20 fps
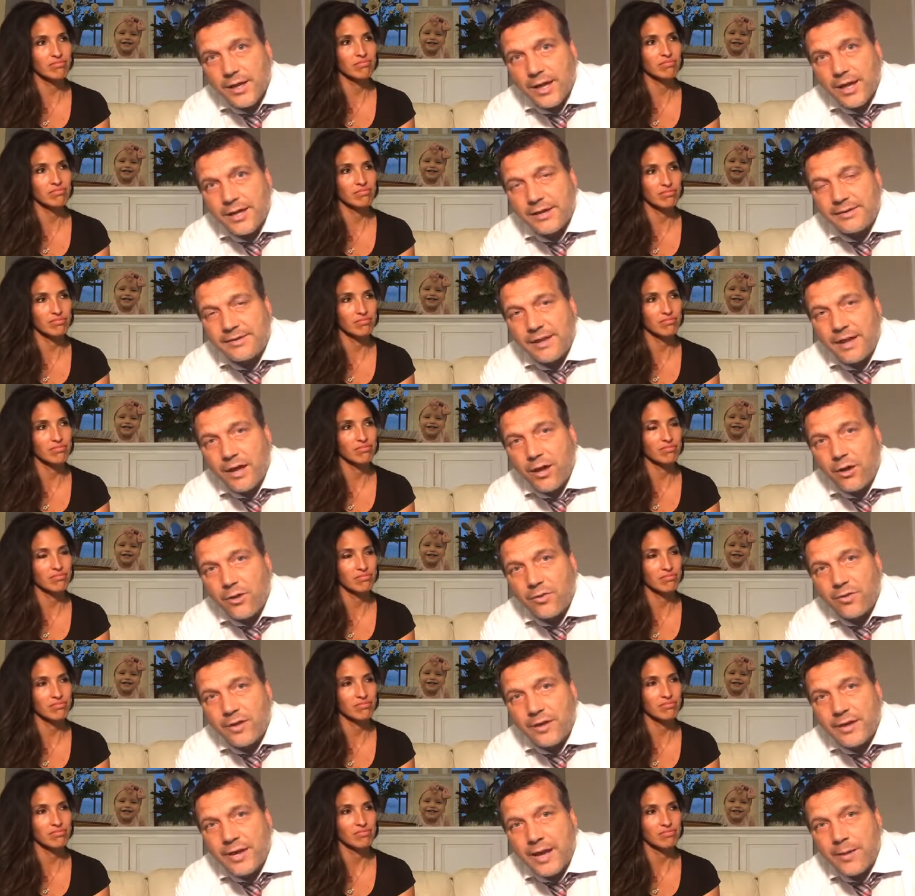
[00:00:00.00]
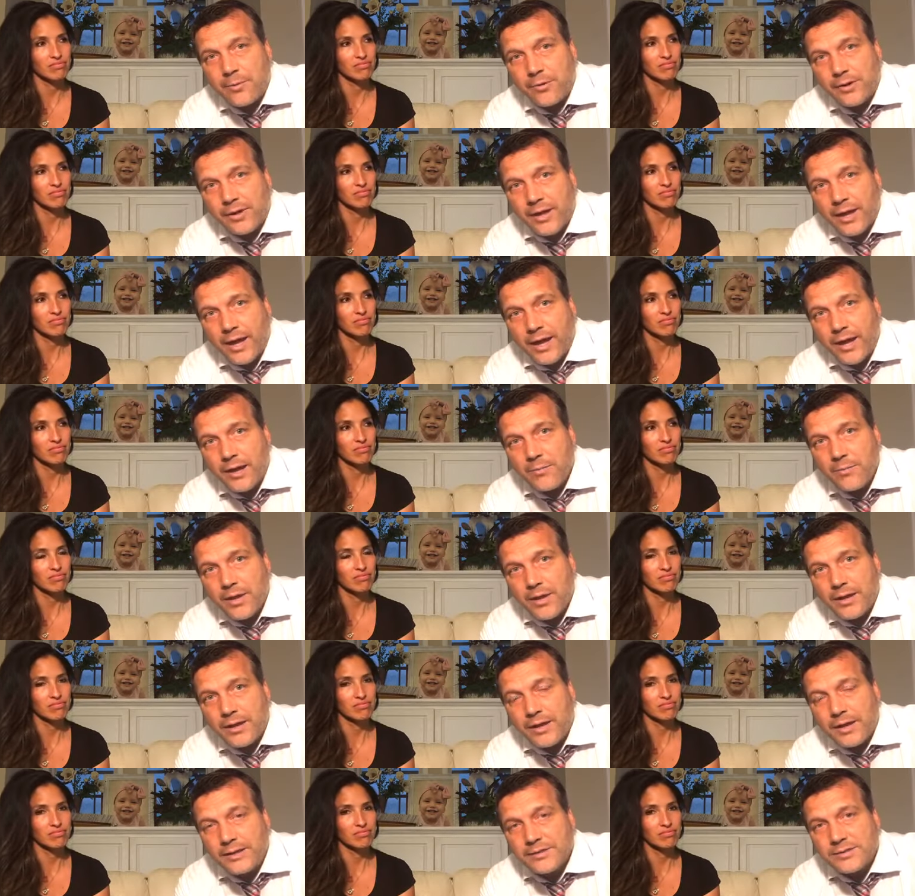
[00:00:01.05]
Speaker 1: until the neighbor came,
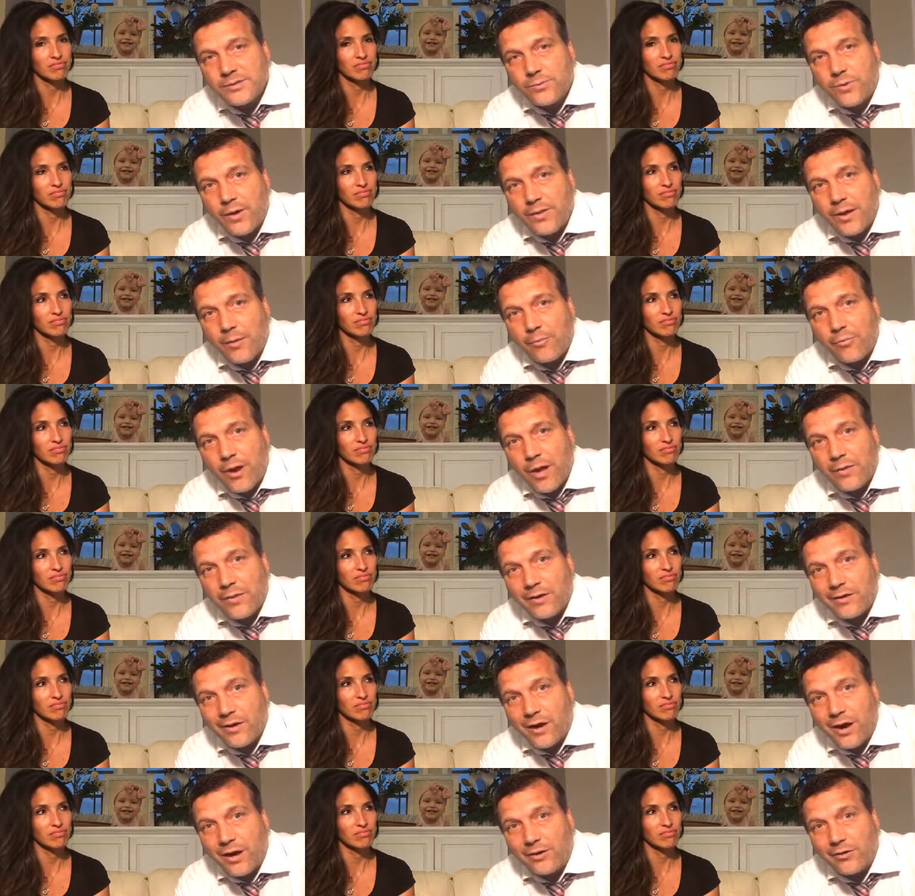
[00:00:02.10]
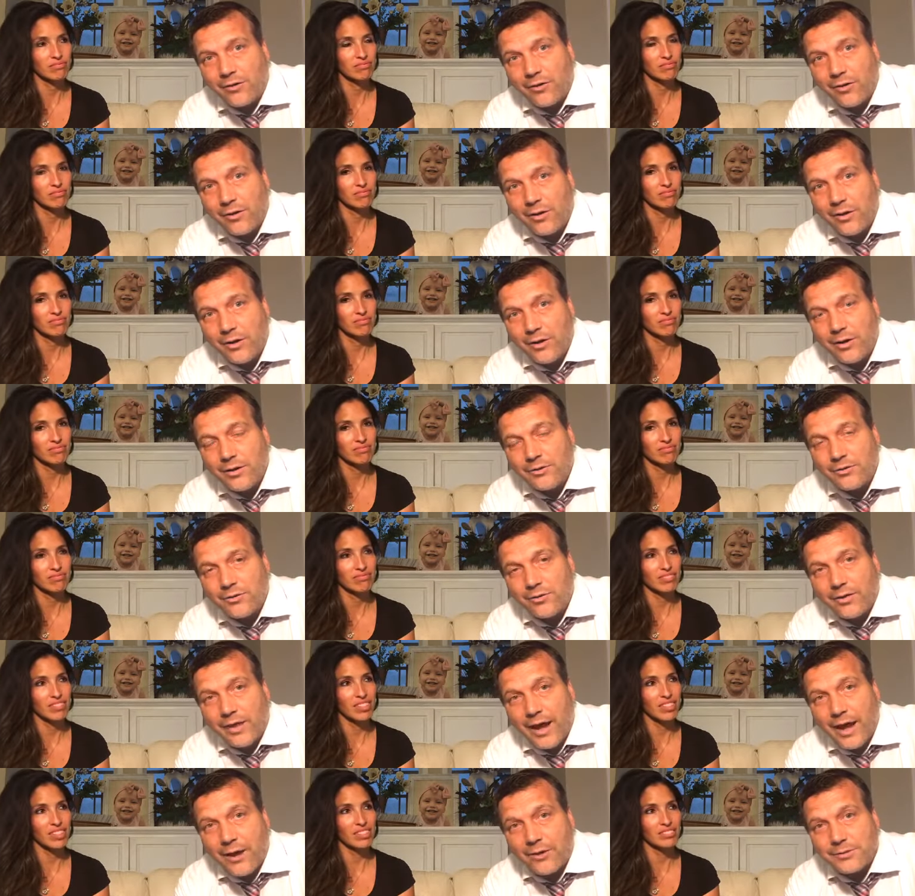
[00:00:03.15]
and he's the one that brought the doctor to
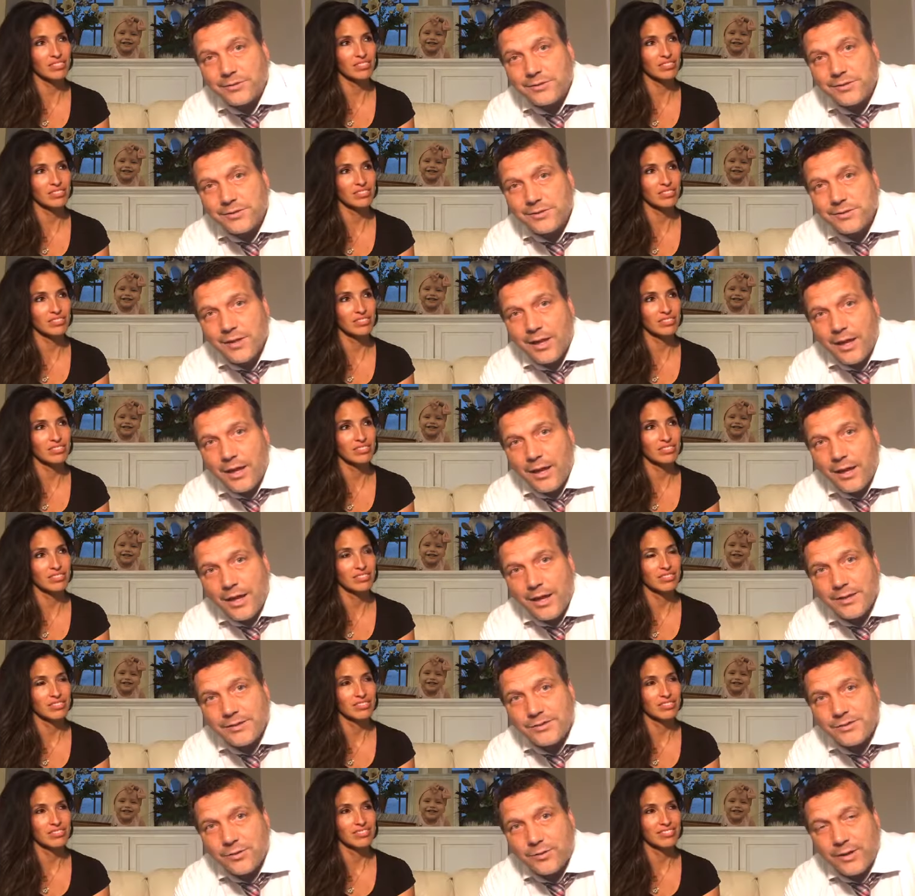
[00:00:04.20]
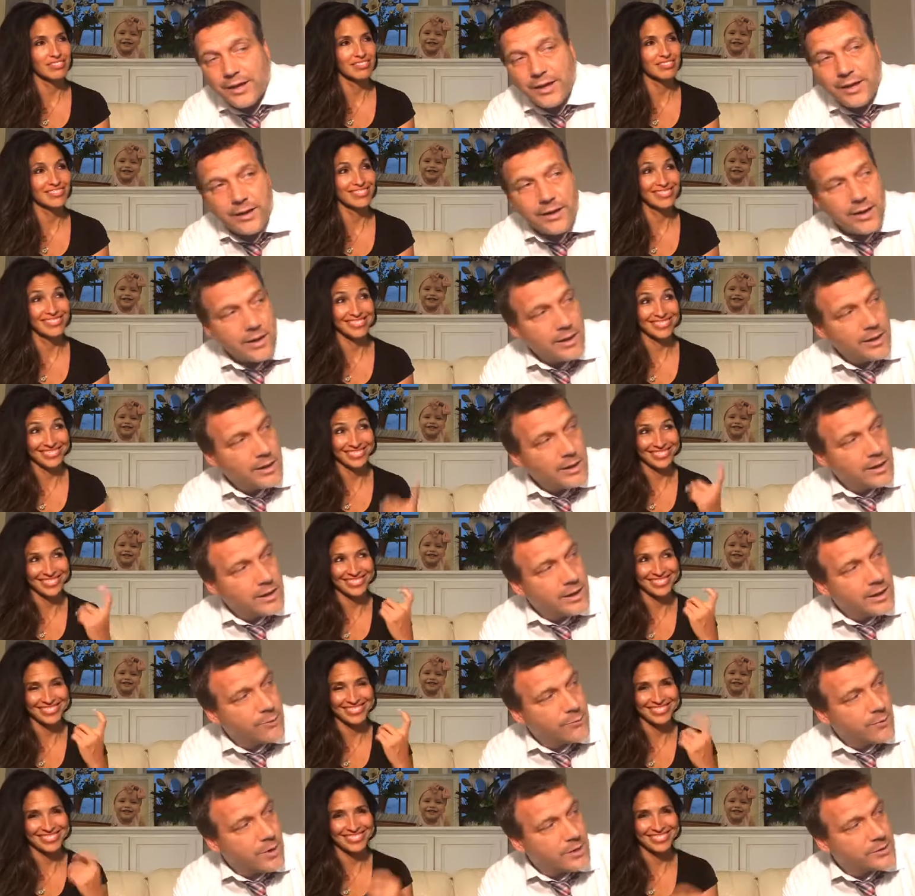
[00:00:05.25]
the mm. house. And so he
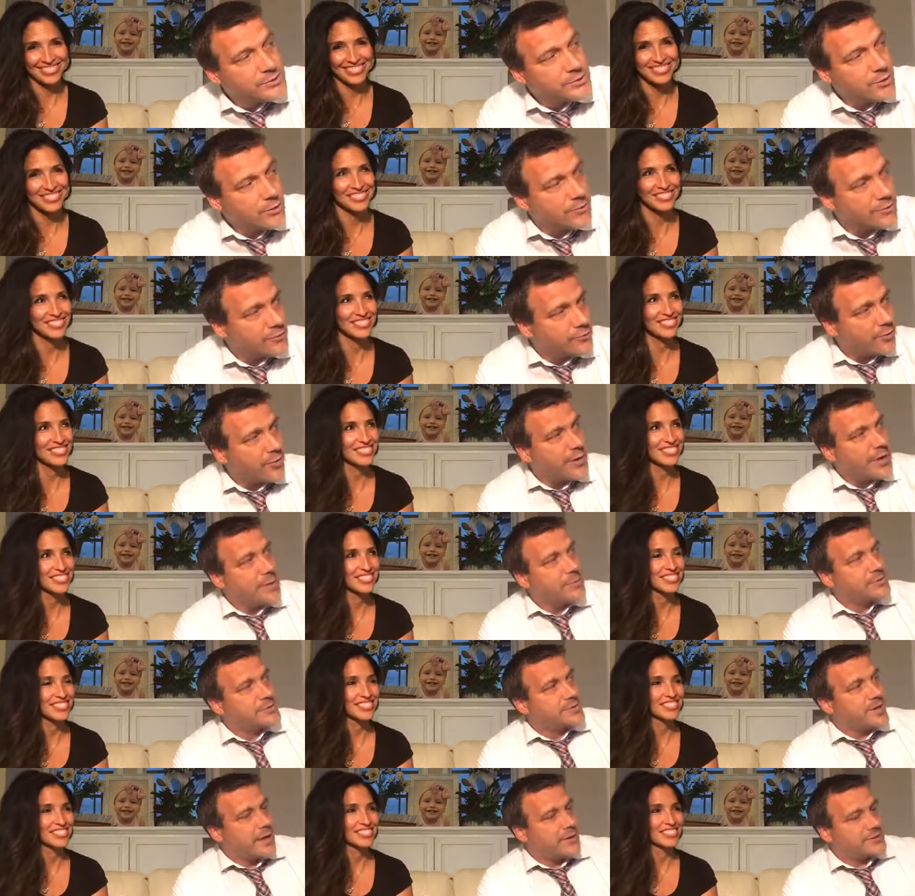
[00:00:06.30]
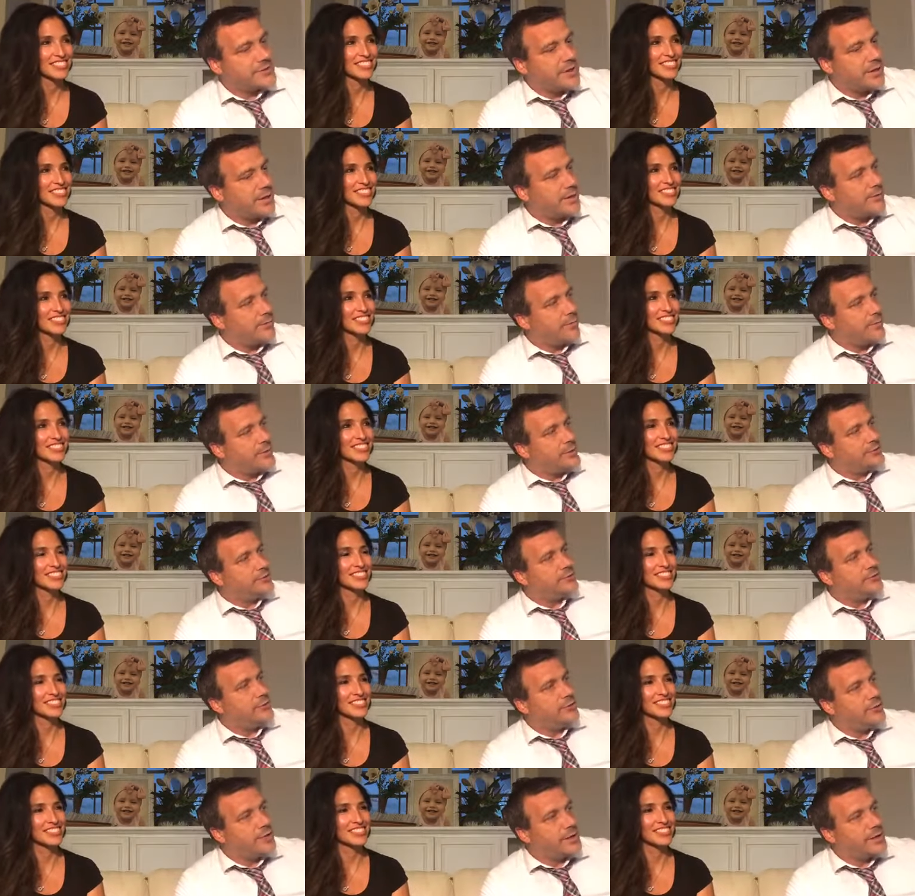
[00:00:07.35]
he rushed over to our neighbor's house, huh? What did you
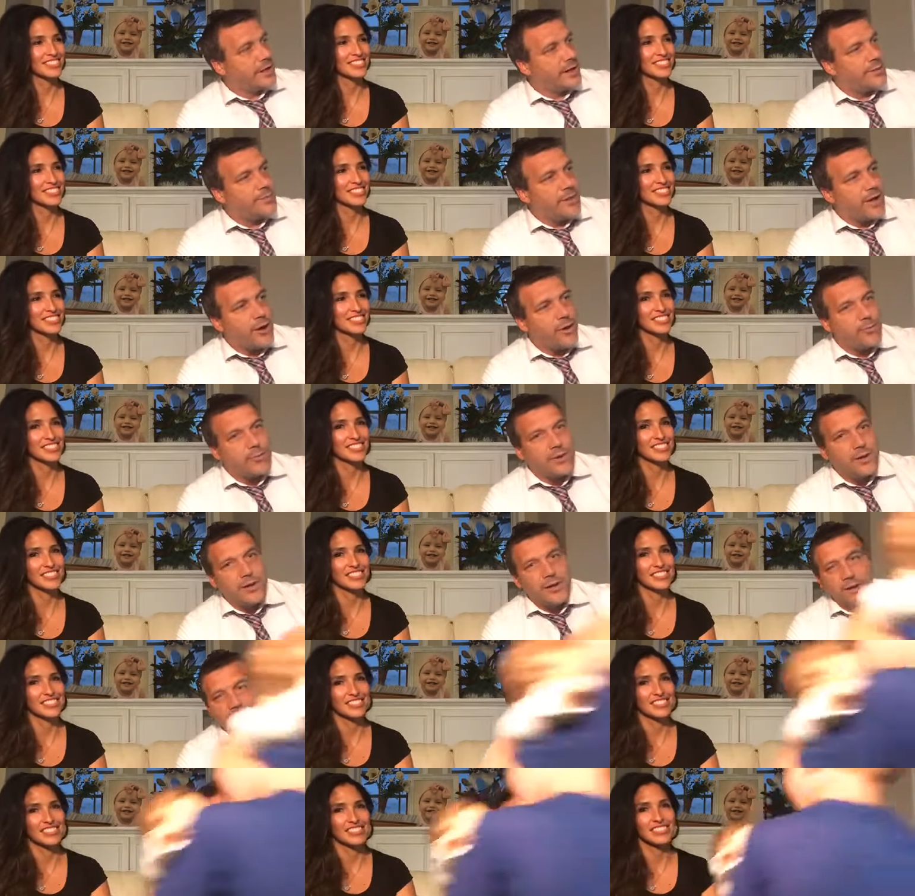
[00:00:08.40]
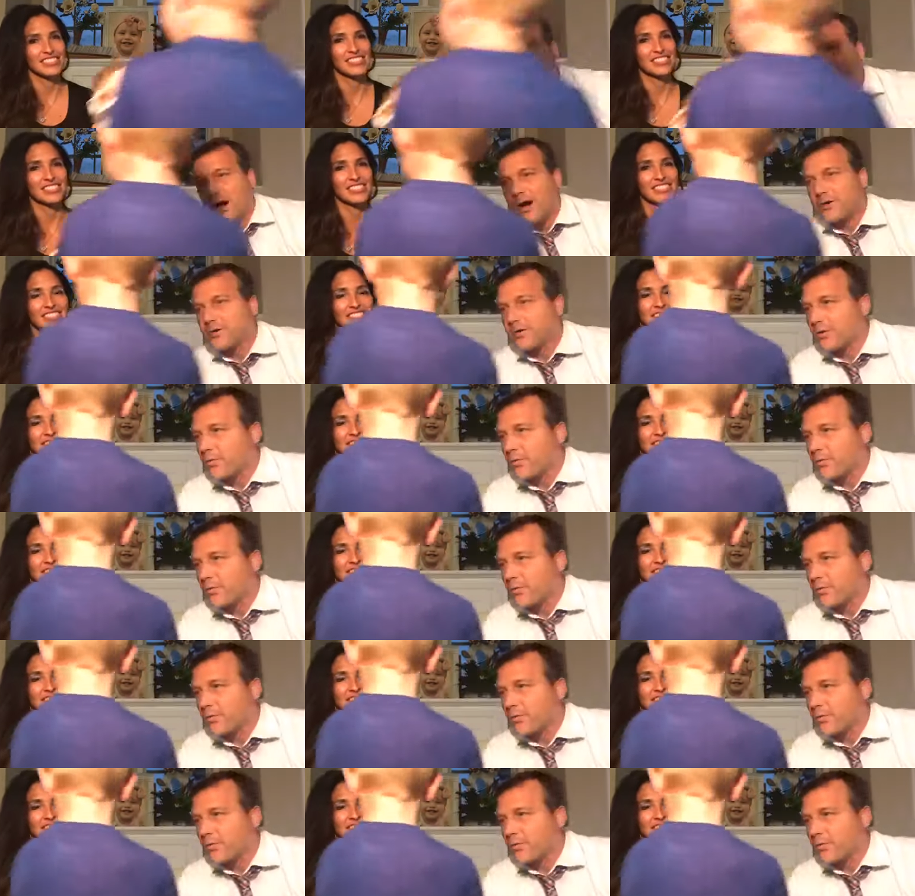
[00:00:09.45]
do to um, help find the doctor.